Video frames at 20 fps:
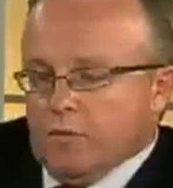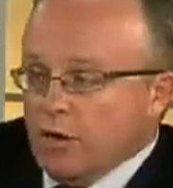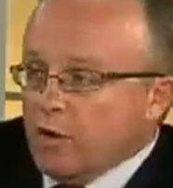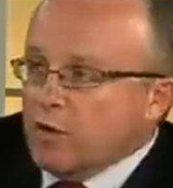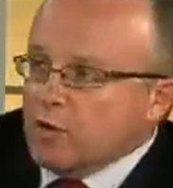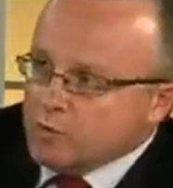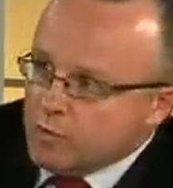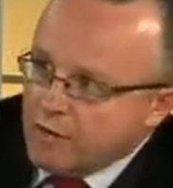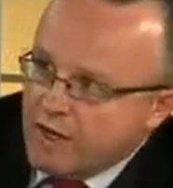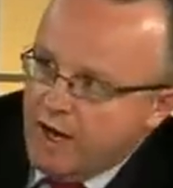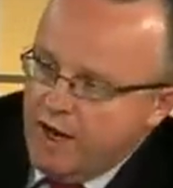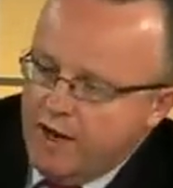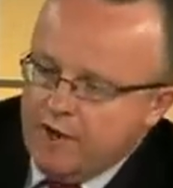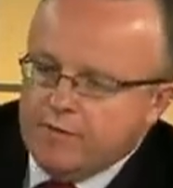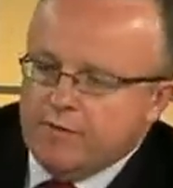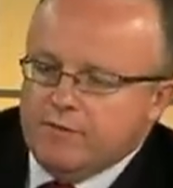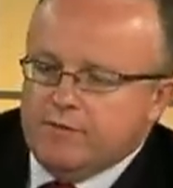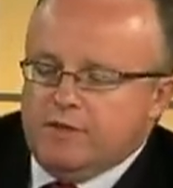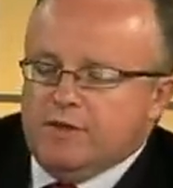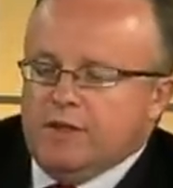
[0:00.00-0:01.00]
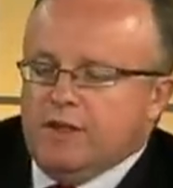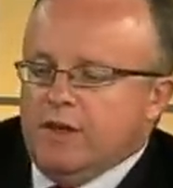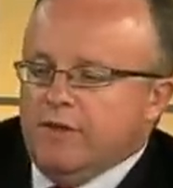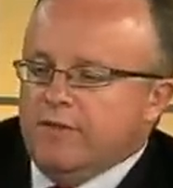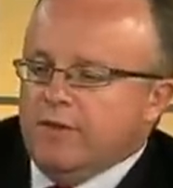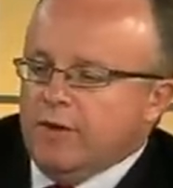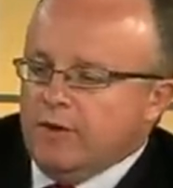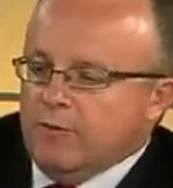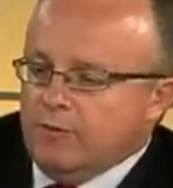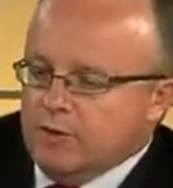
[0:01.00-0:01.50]
because we have
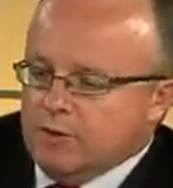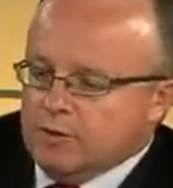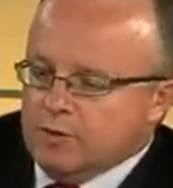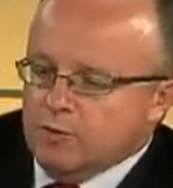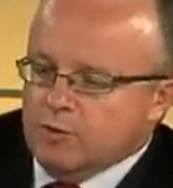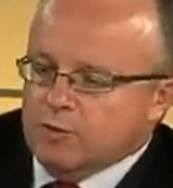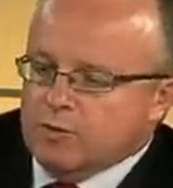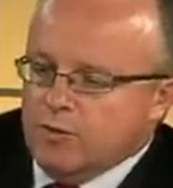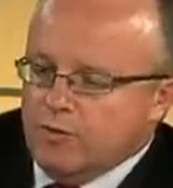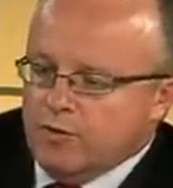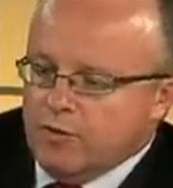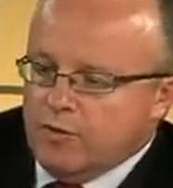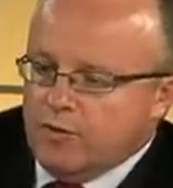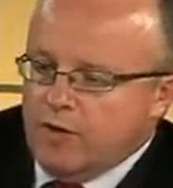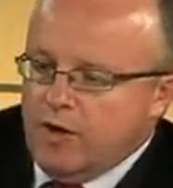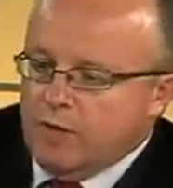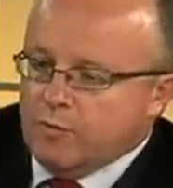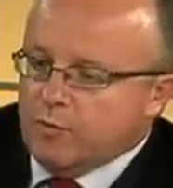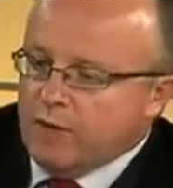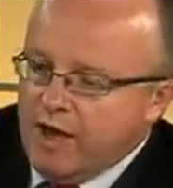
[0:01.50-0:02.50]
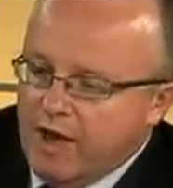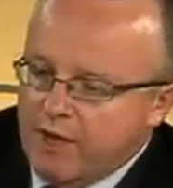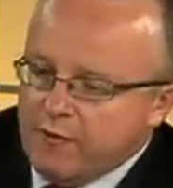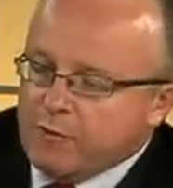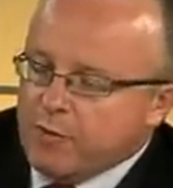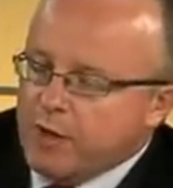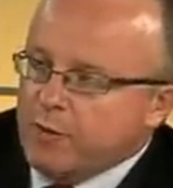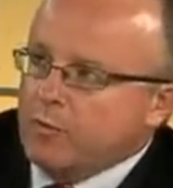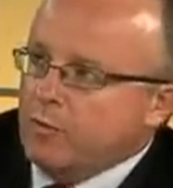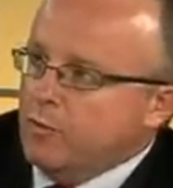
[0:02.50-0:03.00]
significant resource on the ground, we
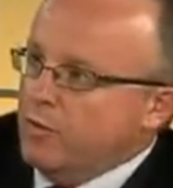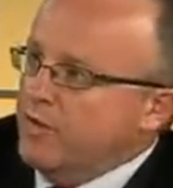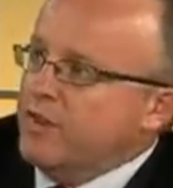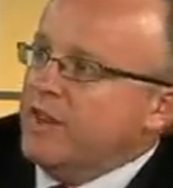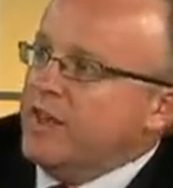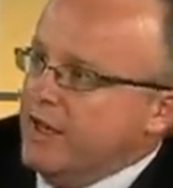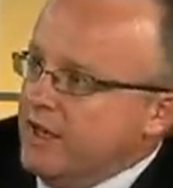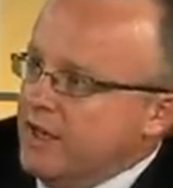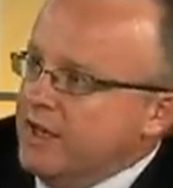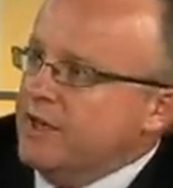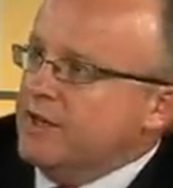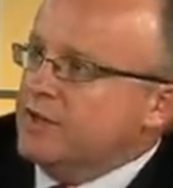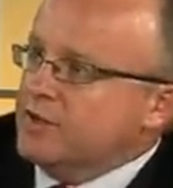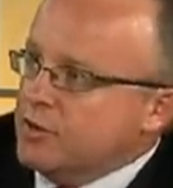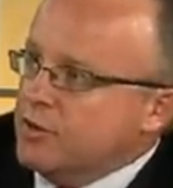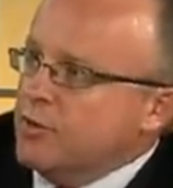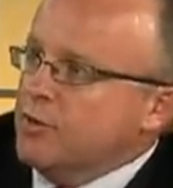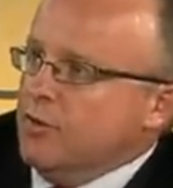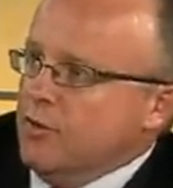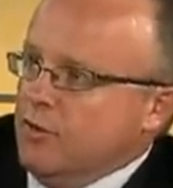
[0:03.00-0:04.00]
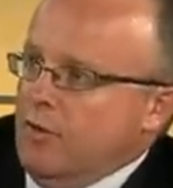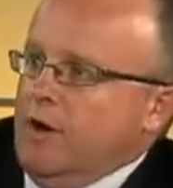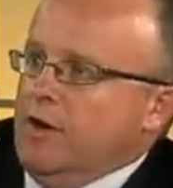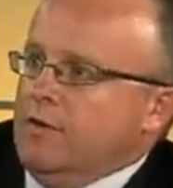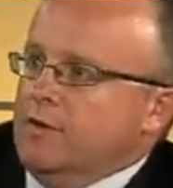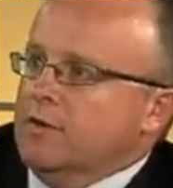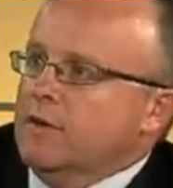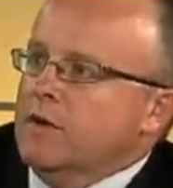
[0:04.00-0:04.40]
have people with their ears to the ground.